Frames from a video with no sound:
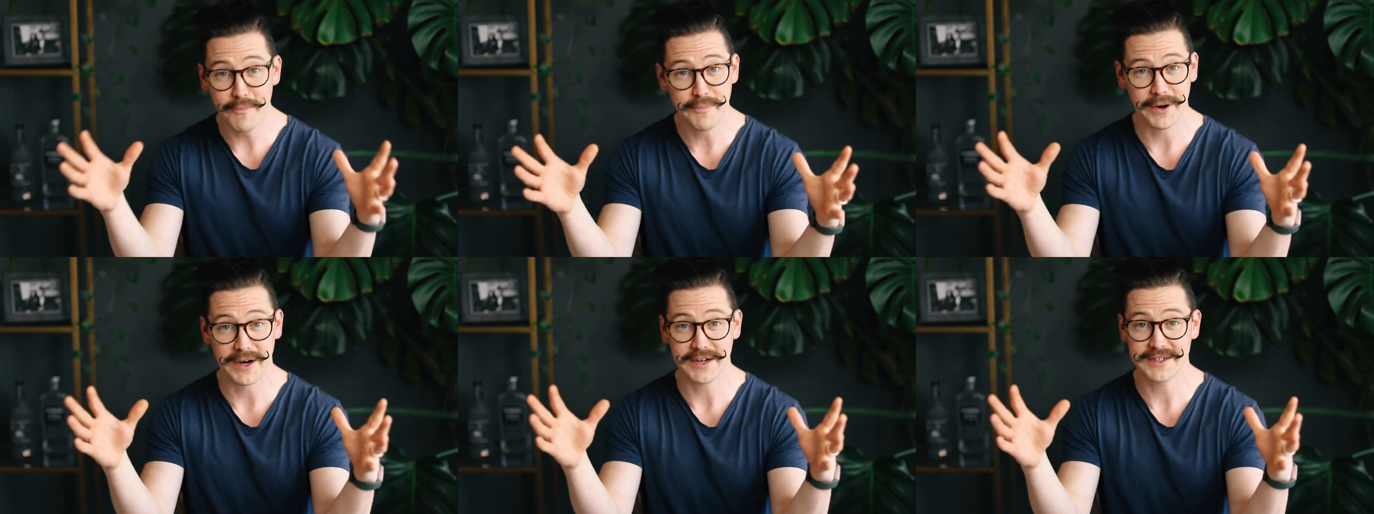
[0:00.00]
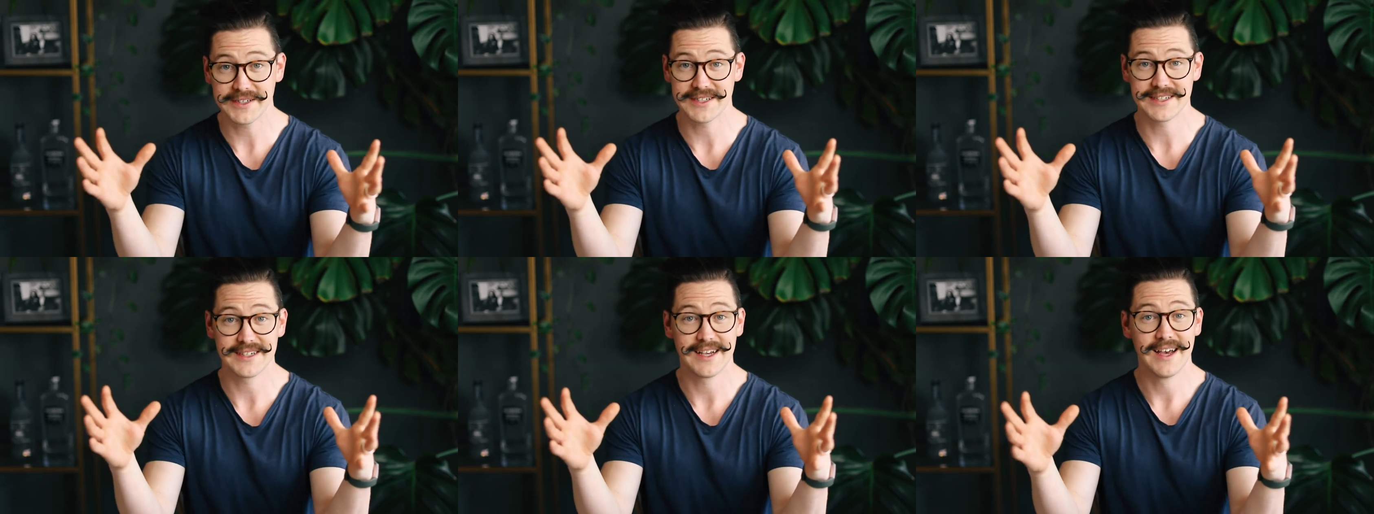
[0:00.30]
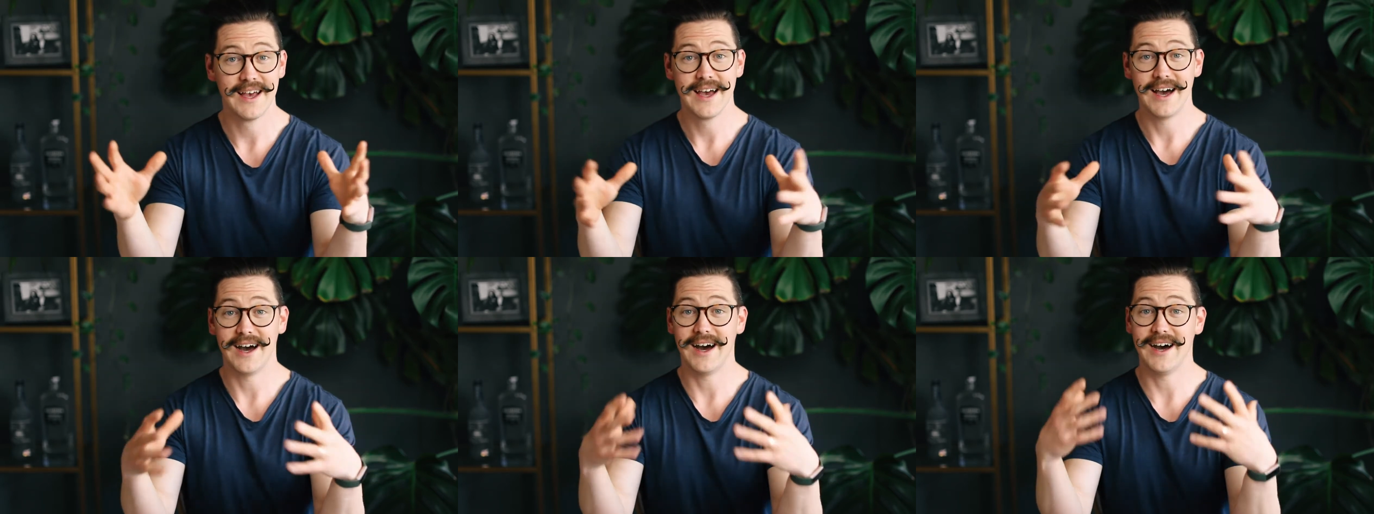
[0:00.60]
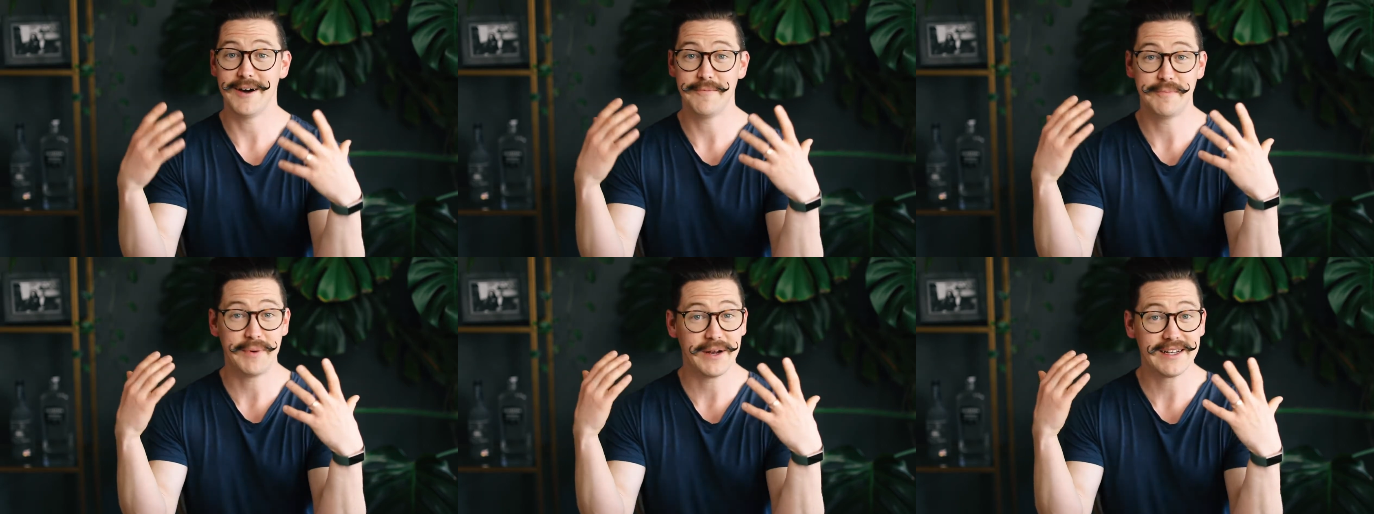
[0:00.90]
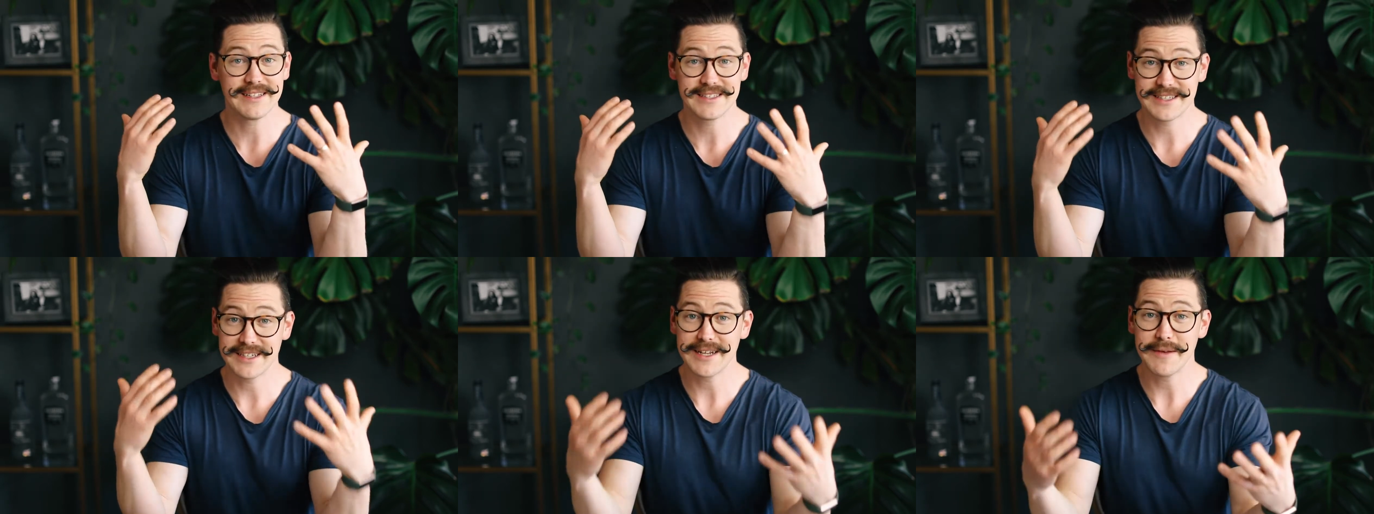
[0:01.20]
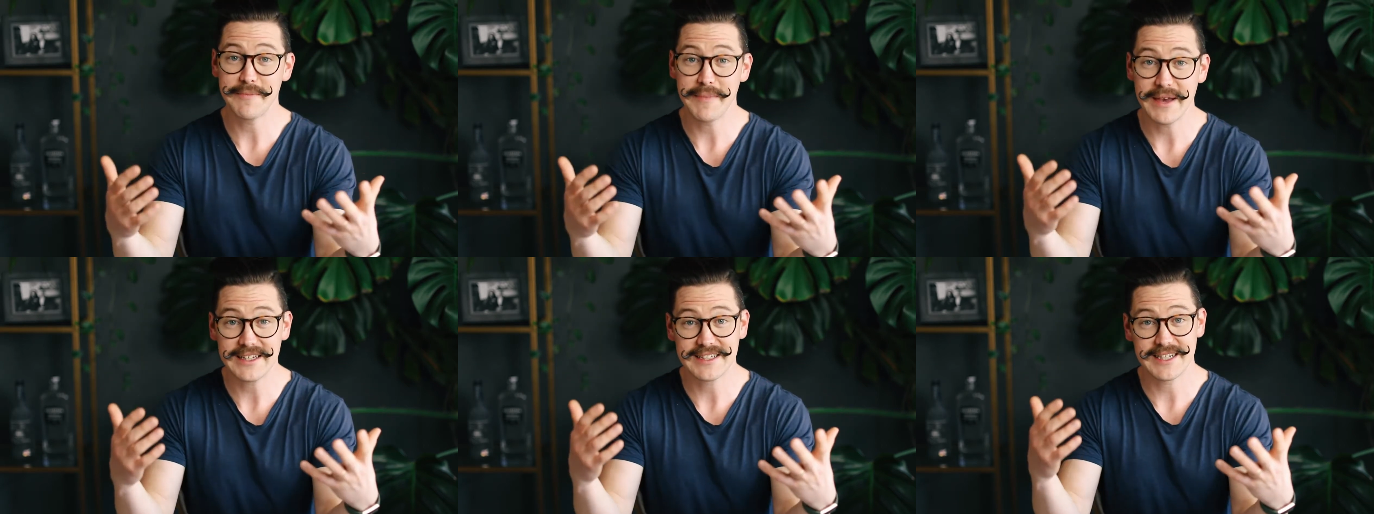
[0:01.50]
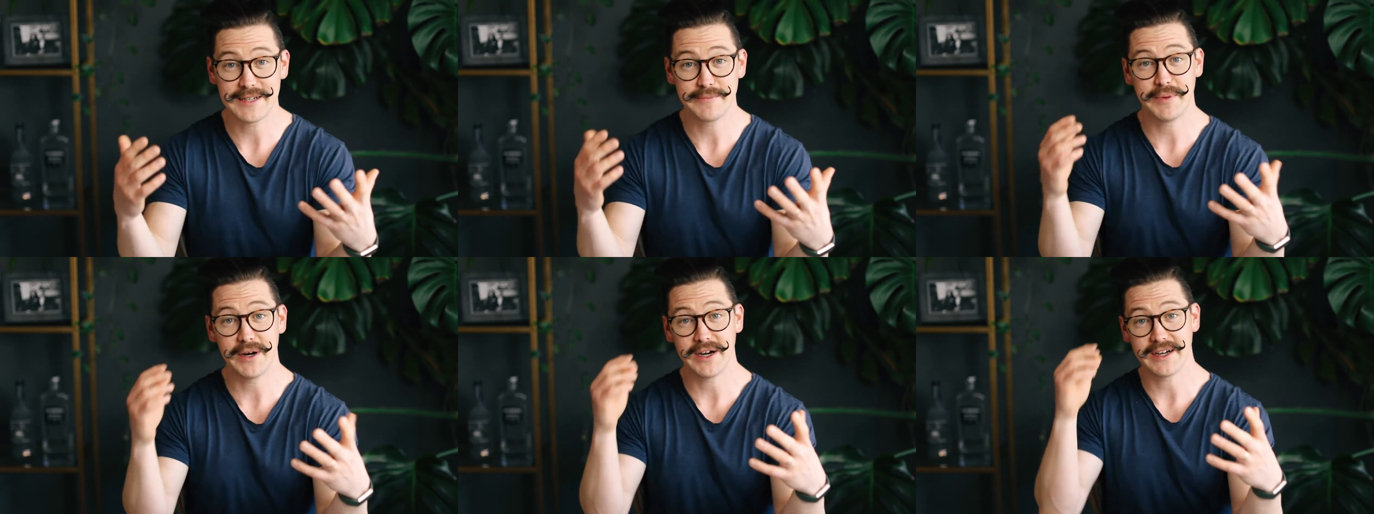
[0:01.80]
books, but it's an
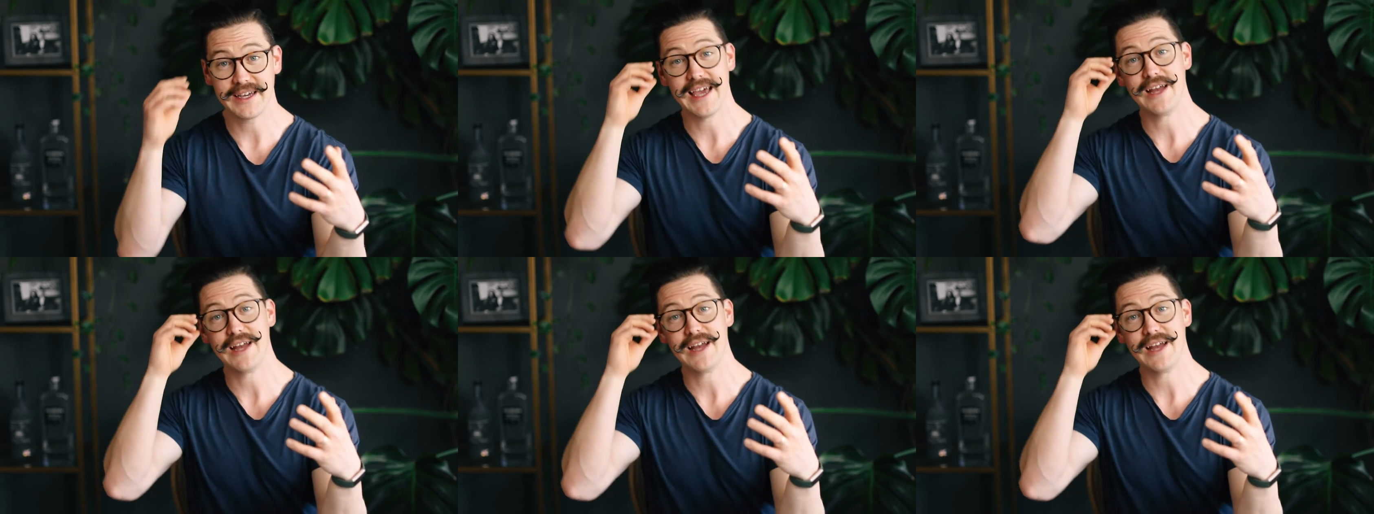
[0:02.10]
amazing book.